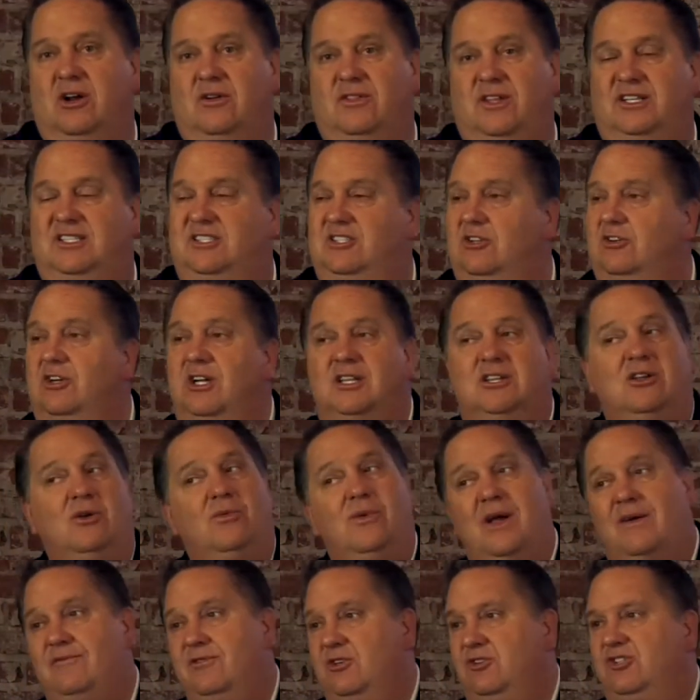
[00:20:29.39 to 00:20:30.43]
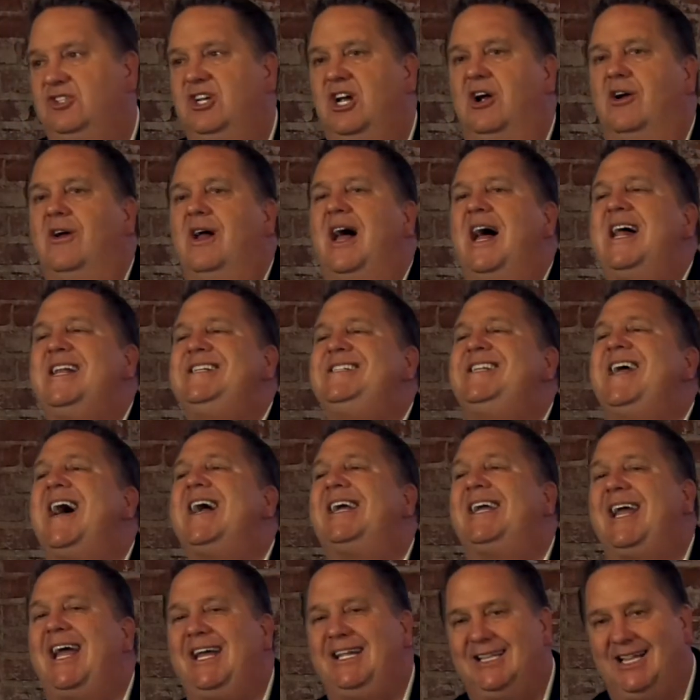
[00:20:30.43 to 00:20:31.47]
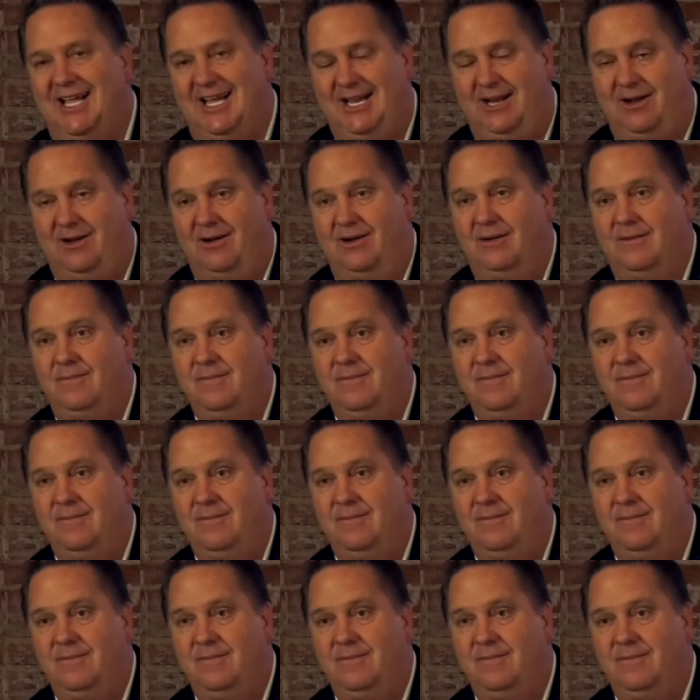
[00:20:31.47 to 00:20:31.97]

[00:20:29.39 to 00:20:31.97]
They still get their revenue share a decade later.